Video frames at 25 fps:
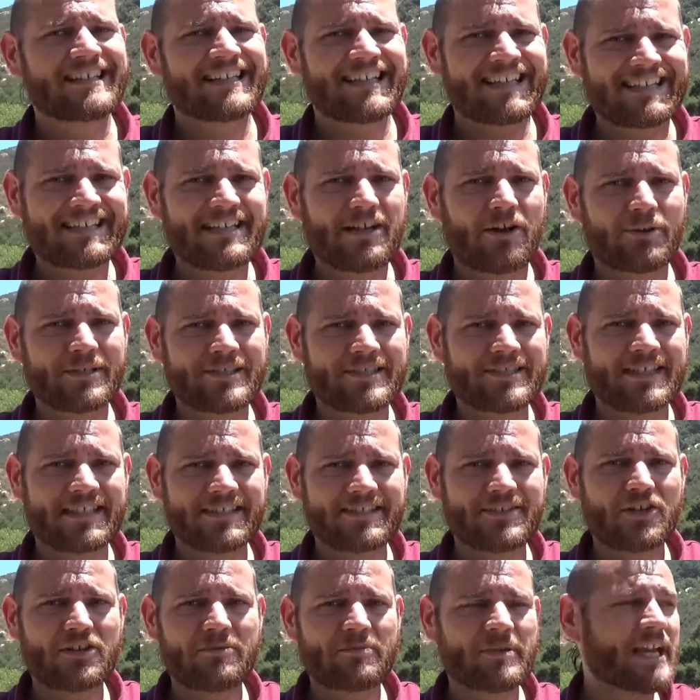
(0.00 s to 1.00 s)
you know, it's,
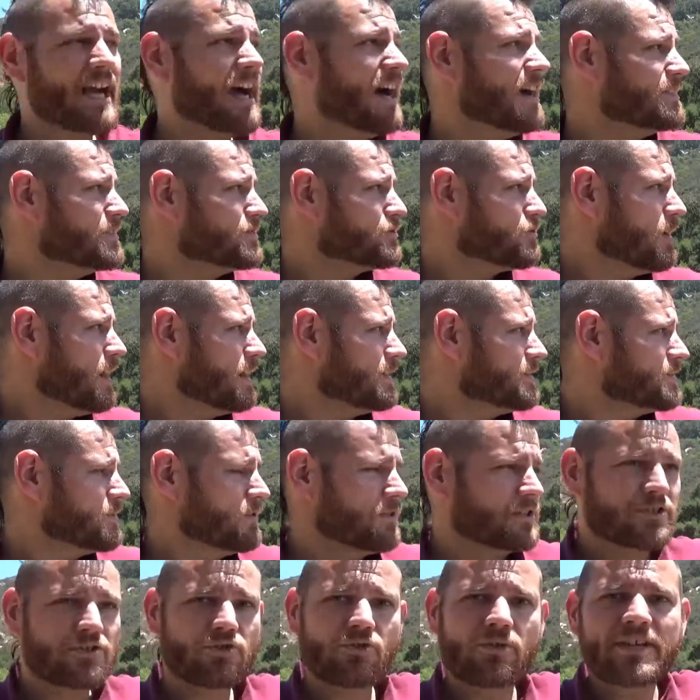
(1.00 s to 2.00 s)
it's going to be hot and dry. So
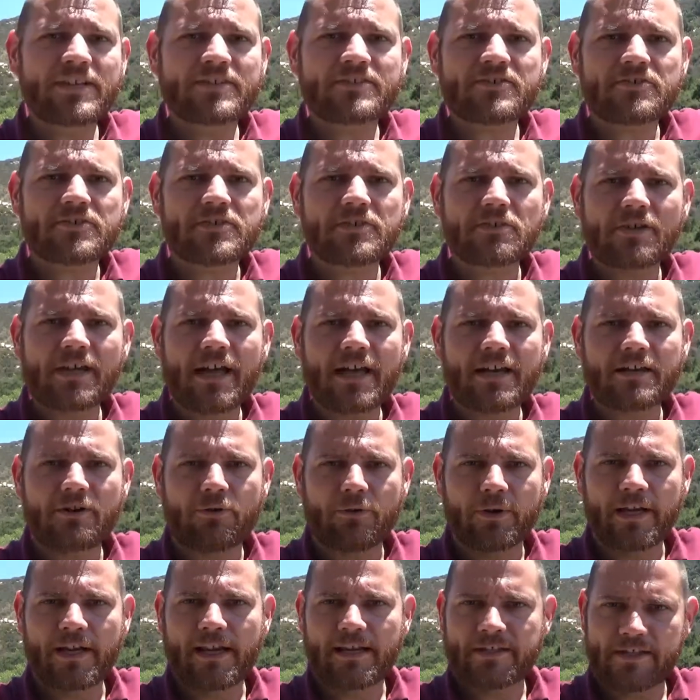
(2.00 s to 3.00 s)
the trees are still kind of
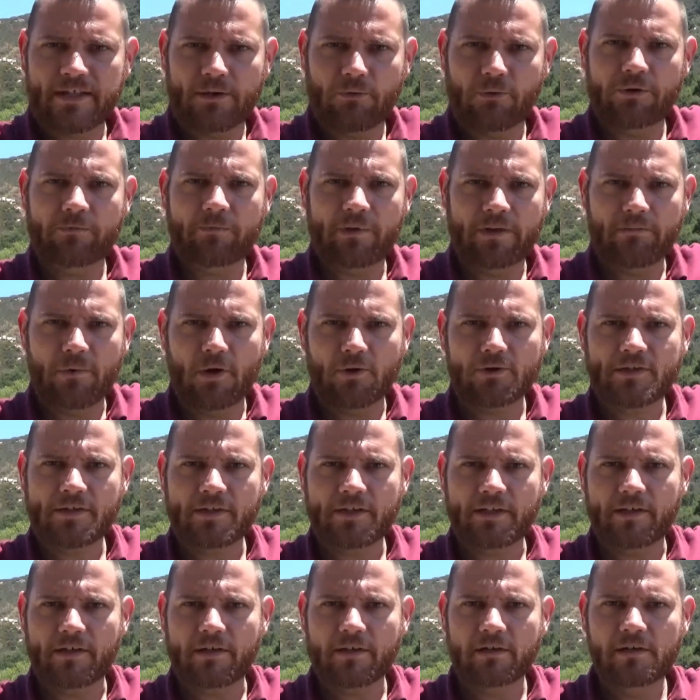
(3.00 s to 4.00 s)
green as they would be most of
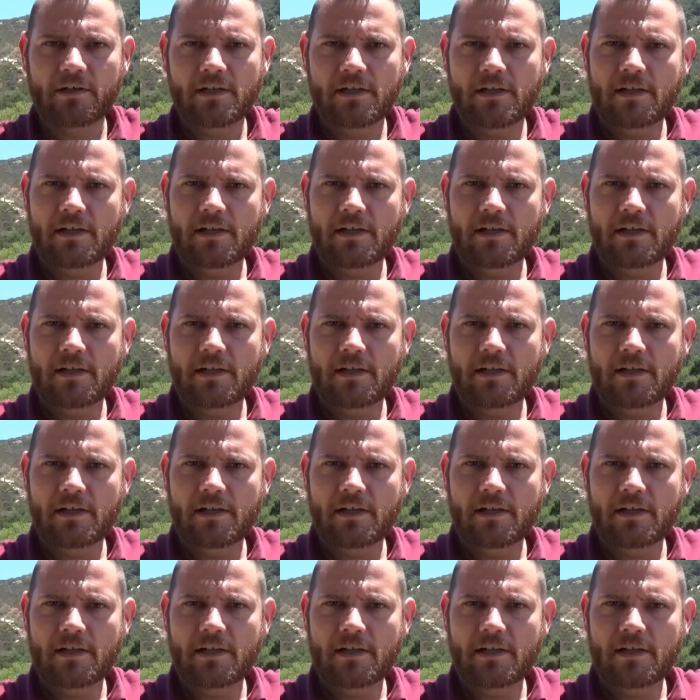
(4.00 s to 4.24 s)
the year,